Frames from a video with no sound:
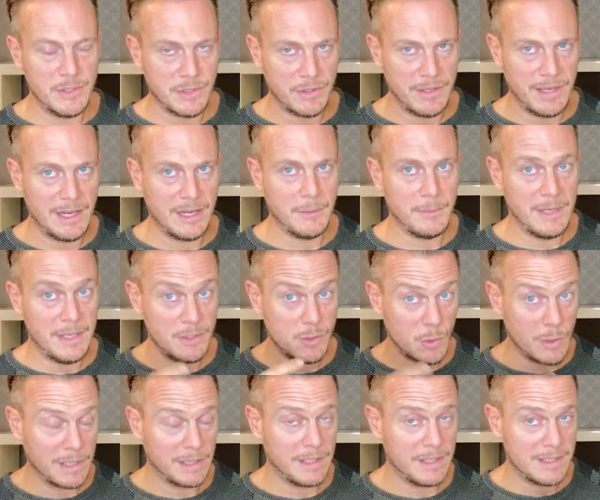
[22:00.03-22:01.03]
on the enemy as
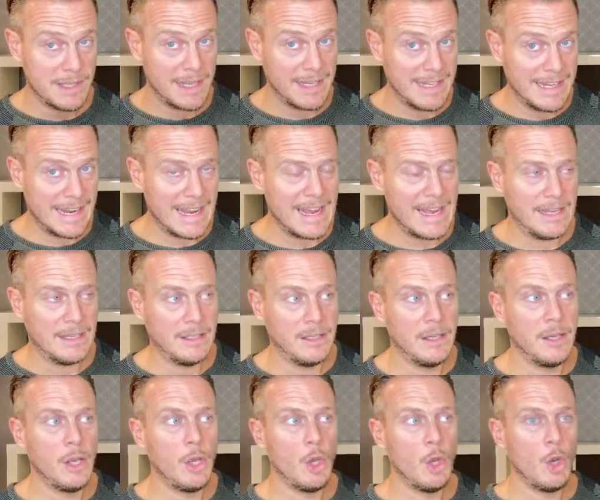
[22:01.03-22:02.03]
quickly as they can,
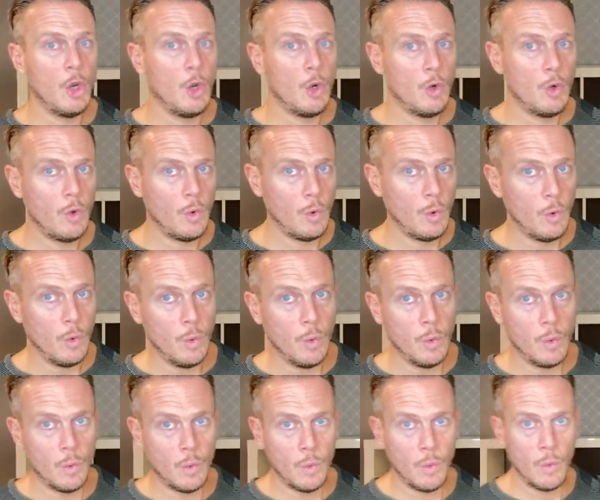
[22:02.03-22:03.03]
who
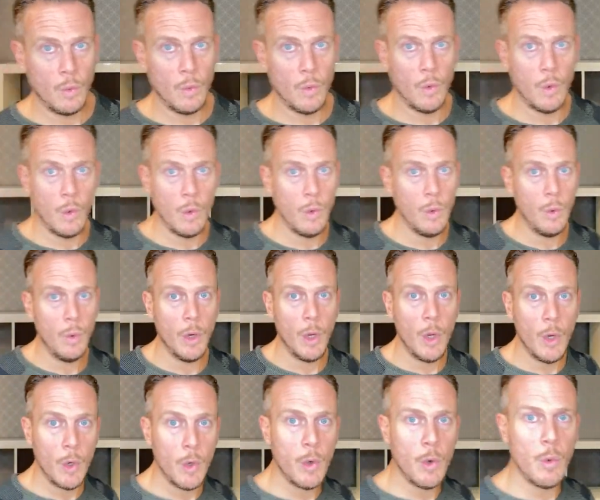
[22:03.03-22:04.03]

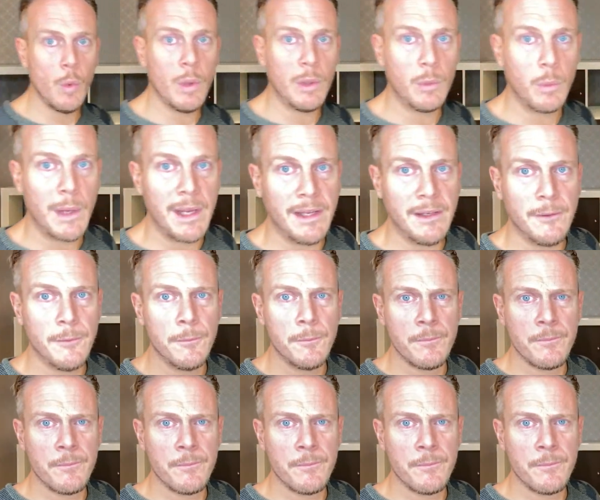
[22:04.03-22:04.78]
will win?